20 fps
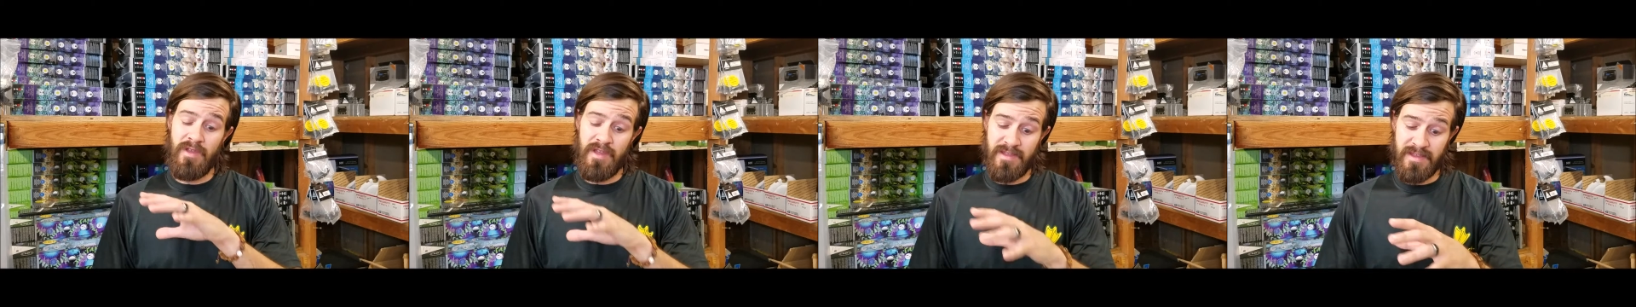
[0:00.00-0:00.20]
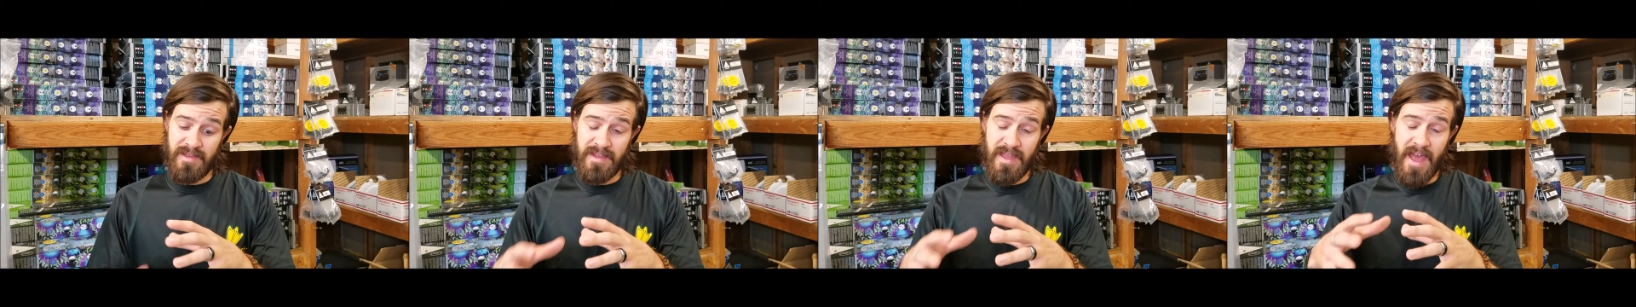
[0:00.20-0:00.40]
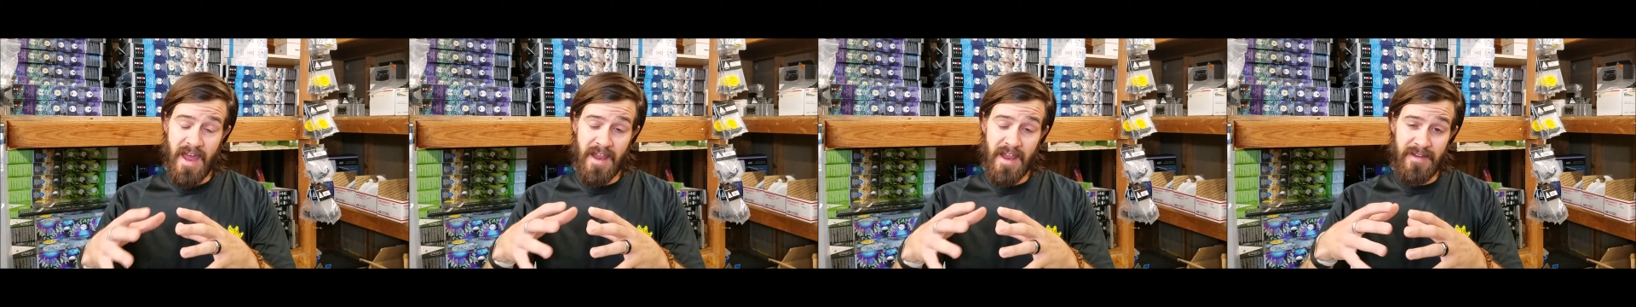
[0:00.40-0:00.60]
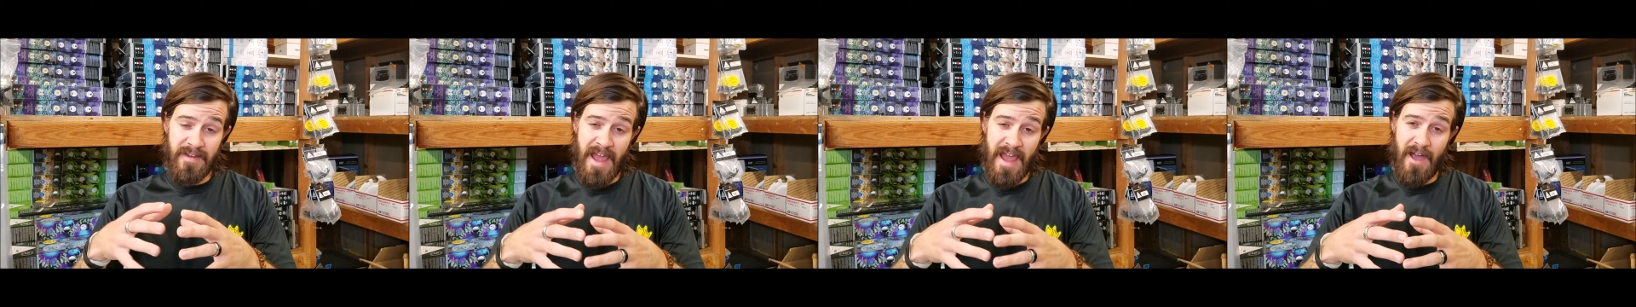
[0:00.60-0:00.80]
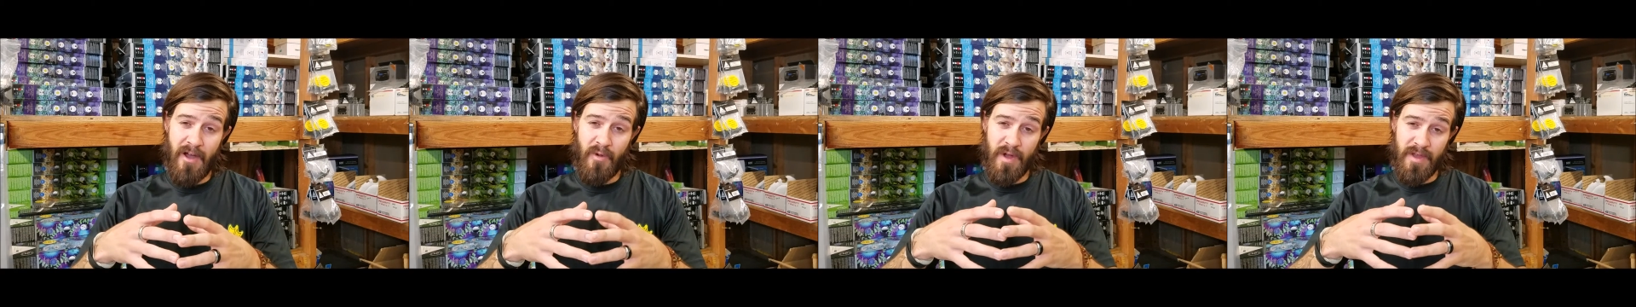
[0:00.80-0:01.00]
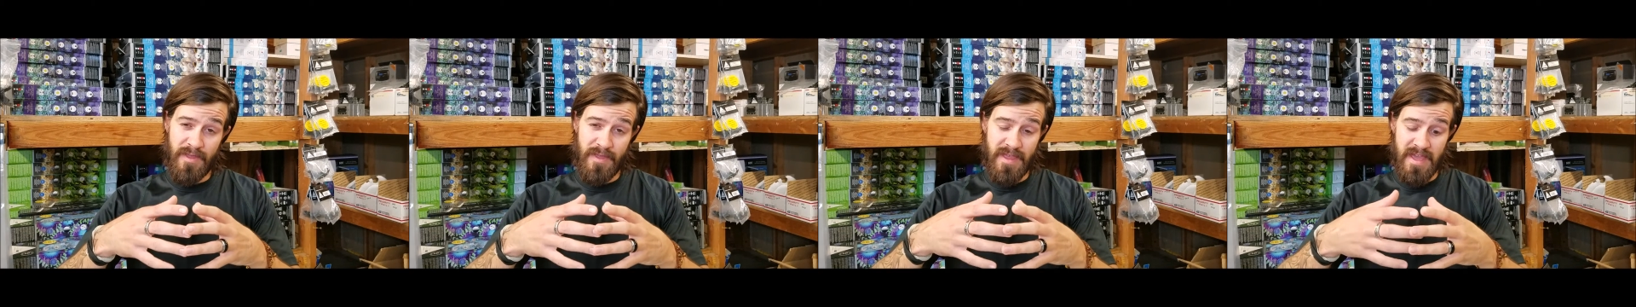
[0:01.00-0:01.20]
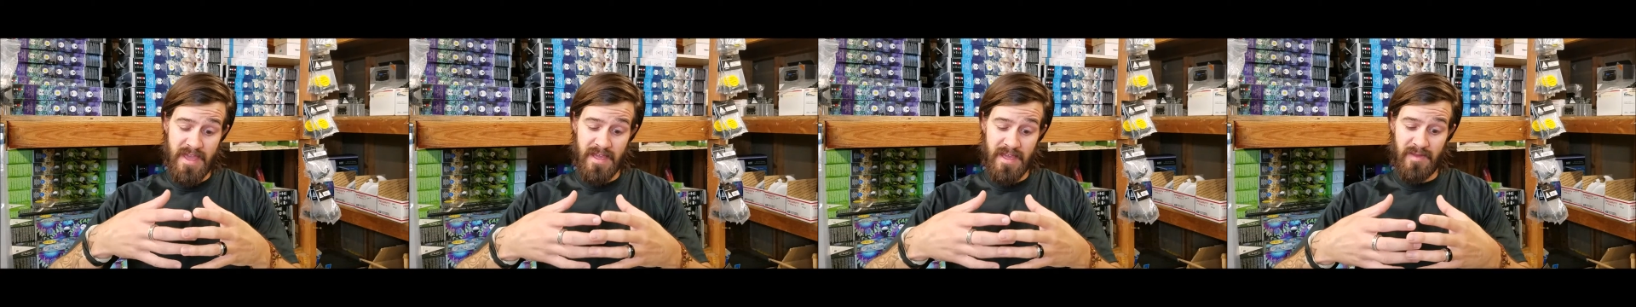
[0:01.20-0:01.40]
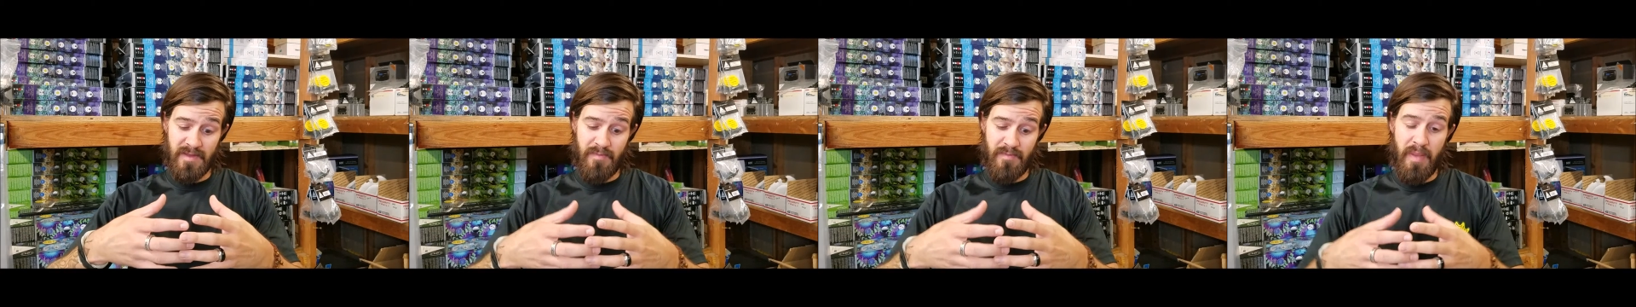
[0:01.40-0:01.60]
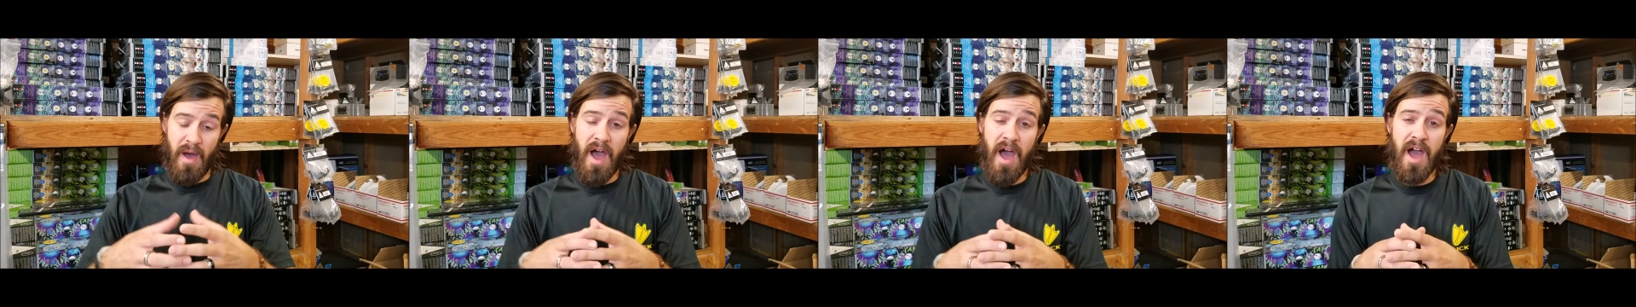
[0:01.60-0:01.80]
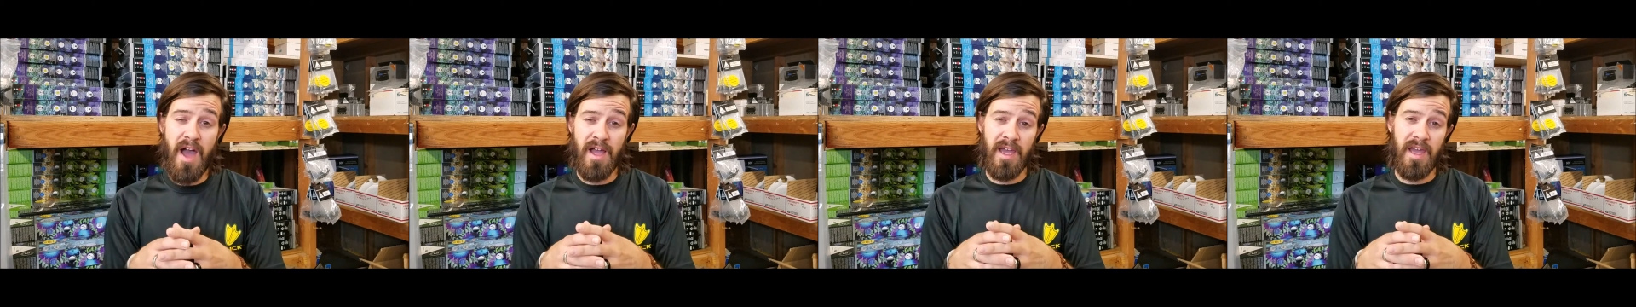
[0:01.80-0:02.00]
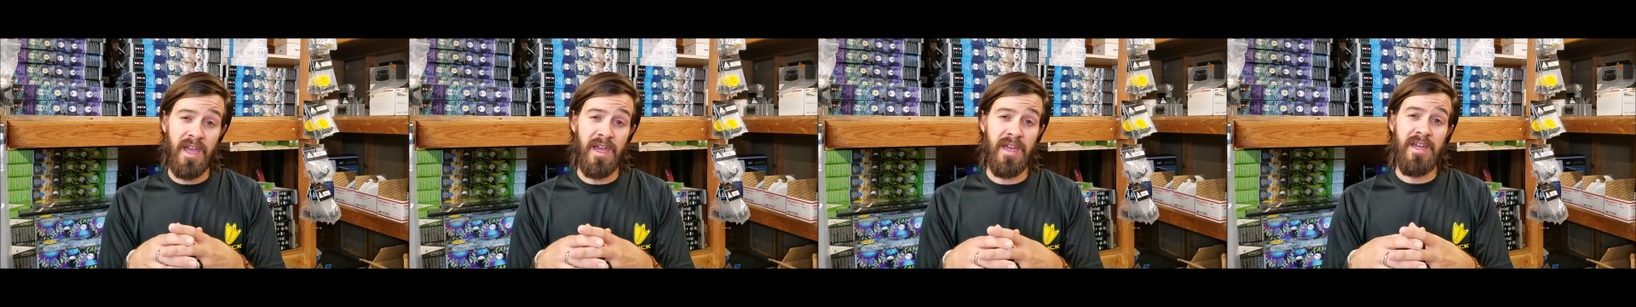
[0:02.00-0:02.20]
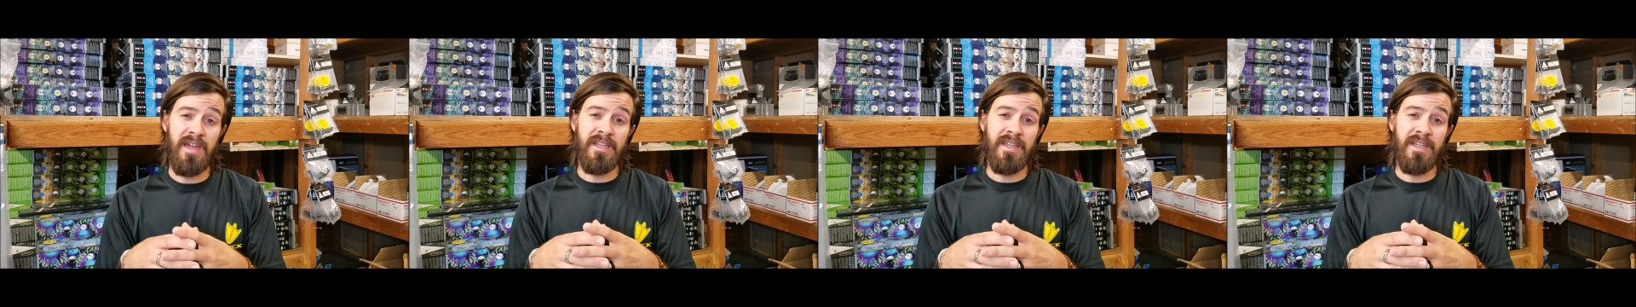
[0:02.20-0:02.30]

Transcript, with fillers: Instead of now with these puck